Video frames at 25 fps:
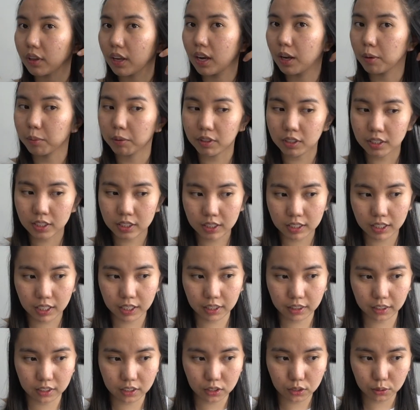I'm gonna
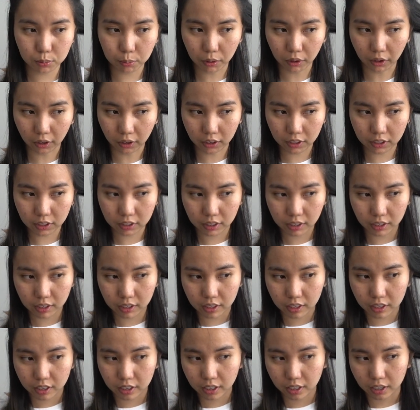take this part
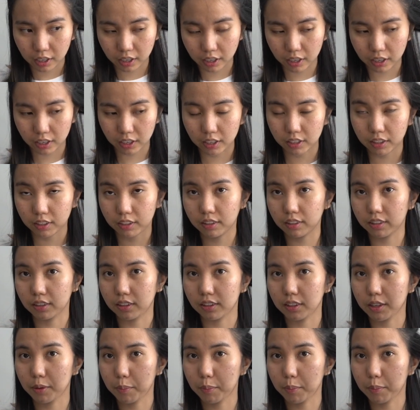and